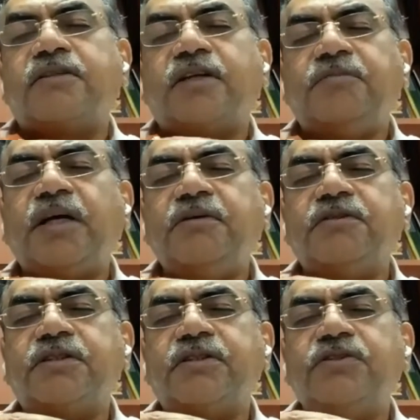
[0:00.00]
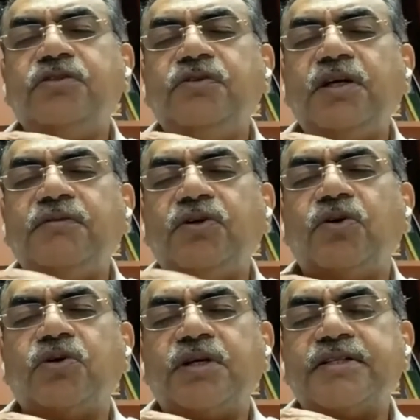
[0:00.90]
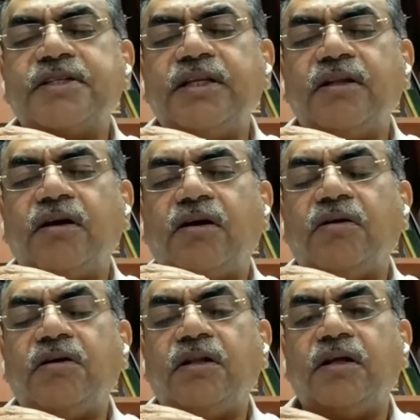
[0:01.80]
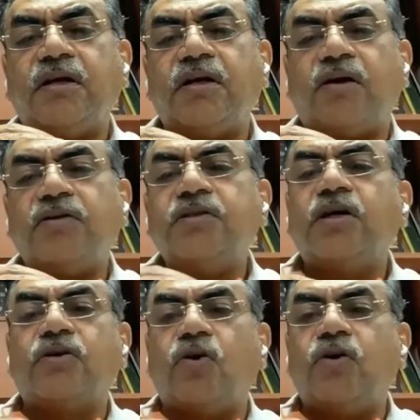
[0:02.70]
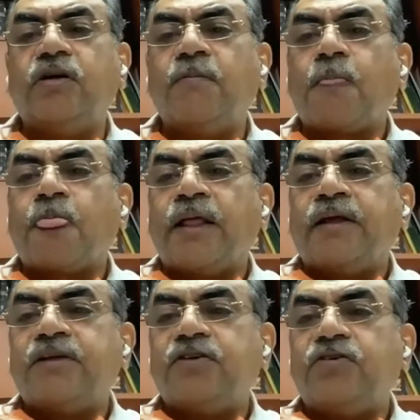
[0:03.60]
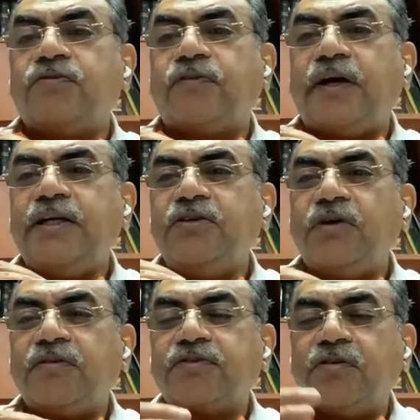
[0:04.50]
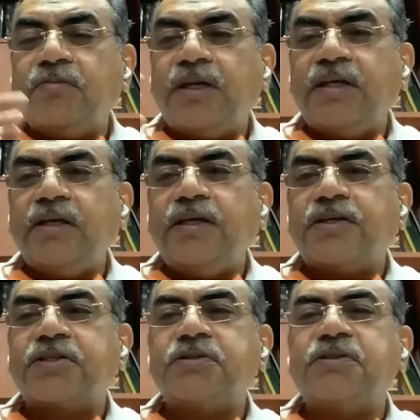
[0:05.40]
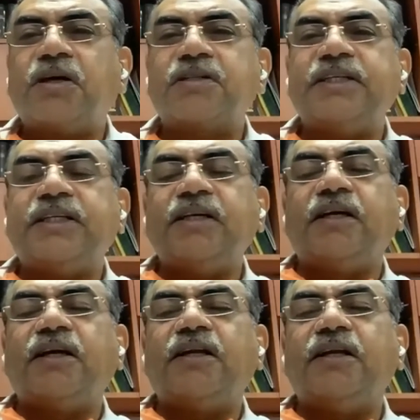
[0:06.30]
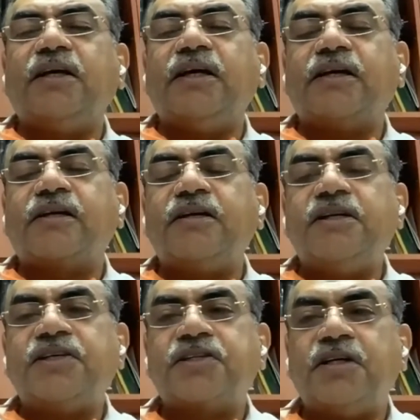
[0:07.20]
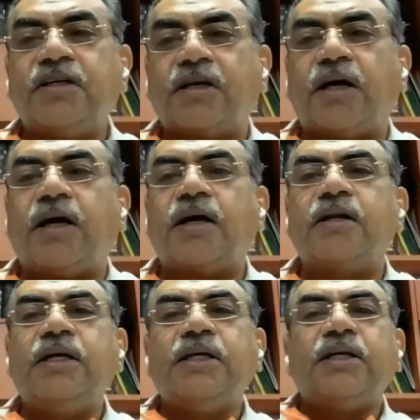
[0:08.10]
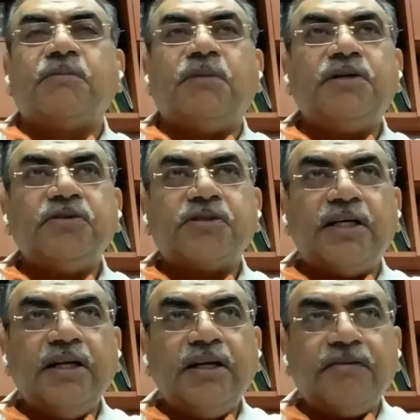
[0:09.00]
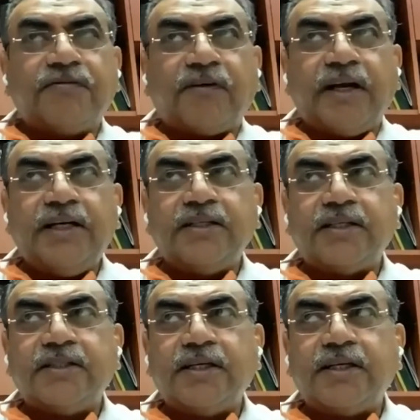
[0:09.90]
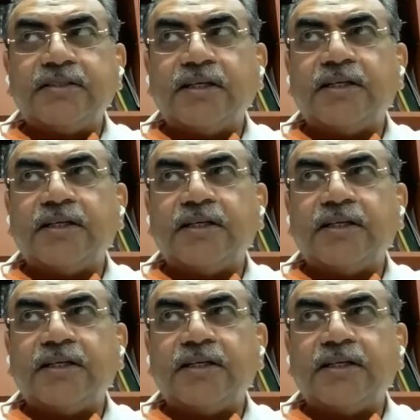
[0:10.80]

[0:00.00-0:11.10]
sometimes you would have noticed on the road, you find you have so many issues. You are sitting in an air conditioned car, but you suddenly find that there